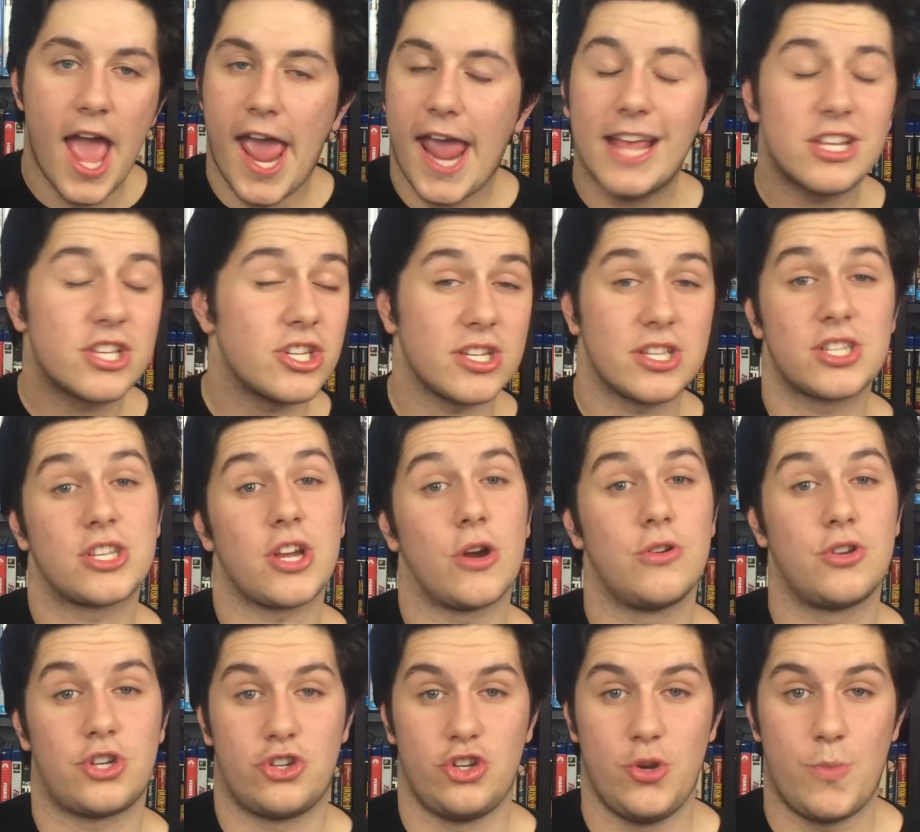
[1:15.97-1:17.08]
It's just so
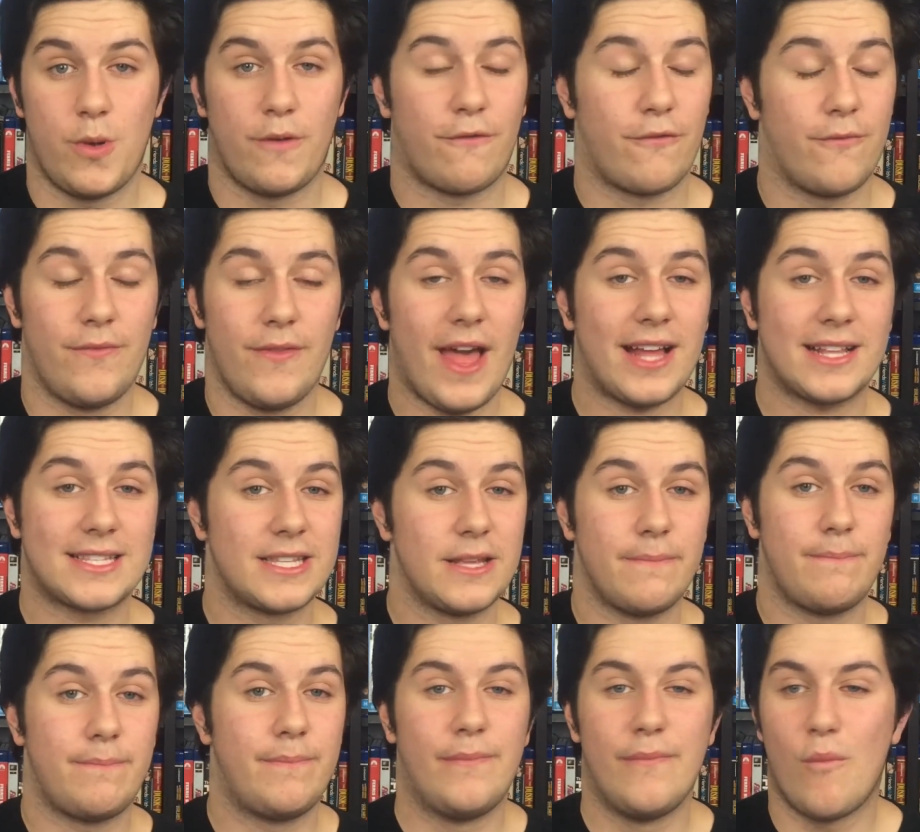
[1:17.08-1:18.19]
stupid. That's
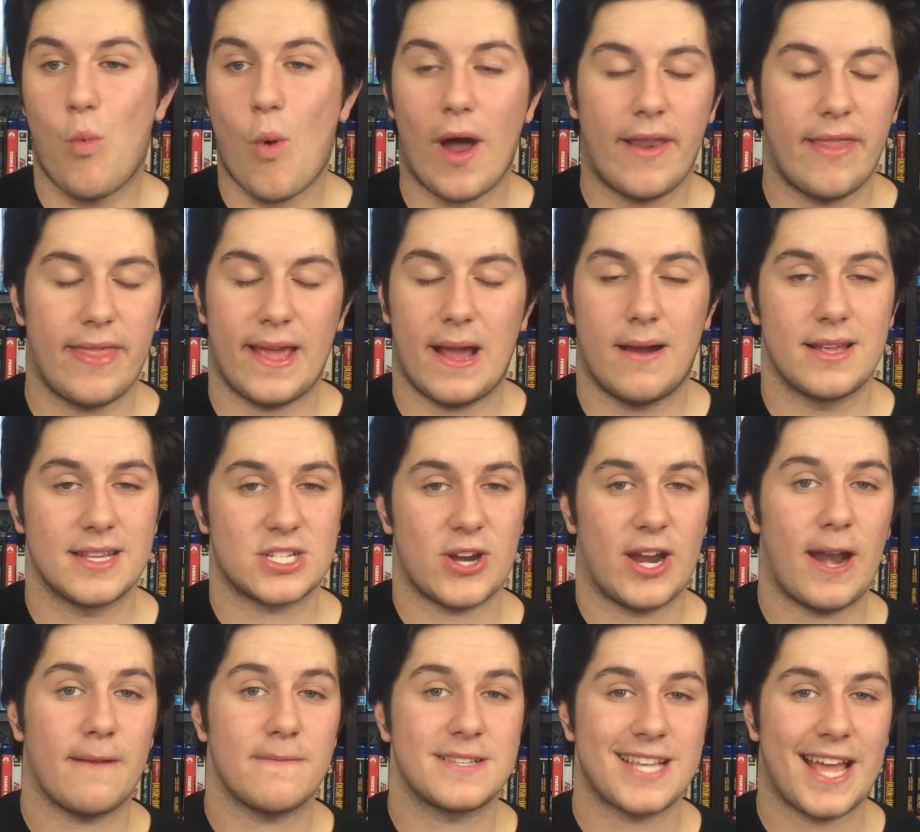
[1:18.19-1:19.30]
the one thing I'm going to straight
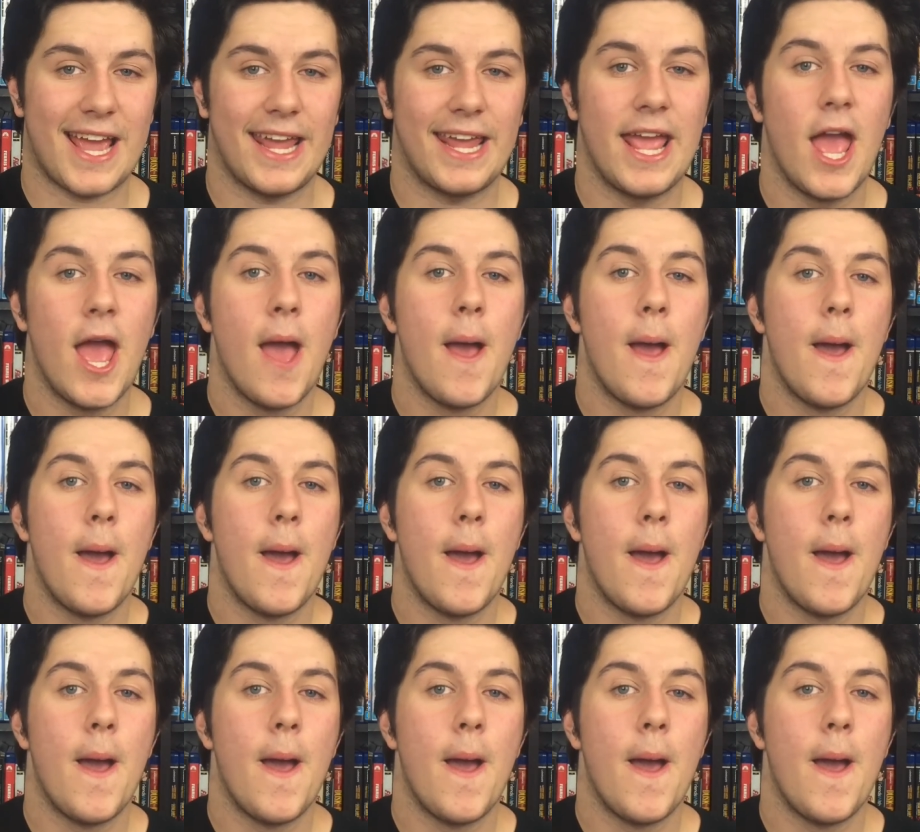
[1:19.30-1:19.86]
up say.